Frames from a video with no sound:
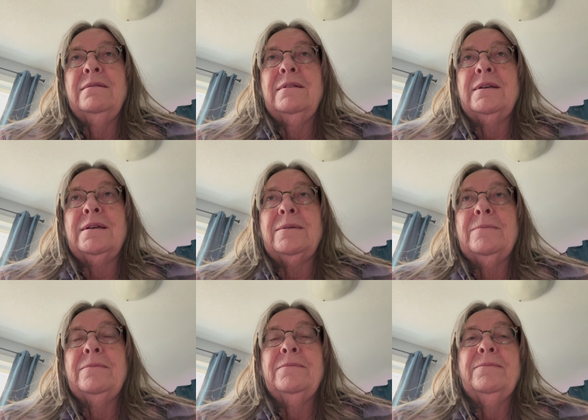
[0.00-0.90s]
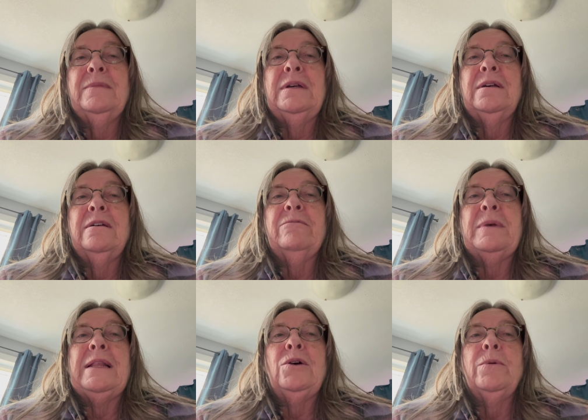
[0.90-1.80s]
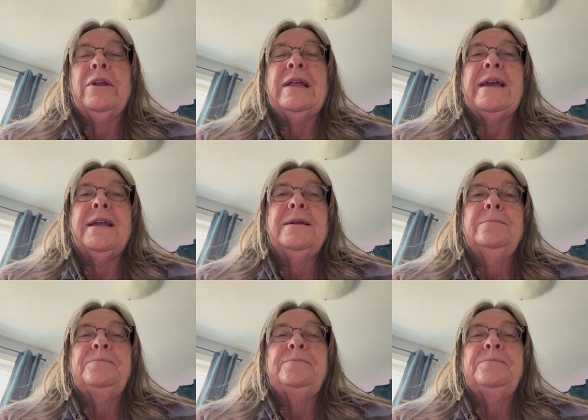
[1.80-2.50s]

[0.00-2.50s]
um, of my lower leg.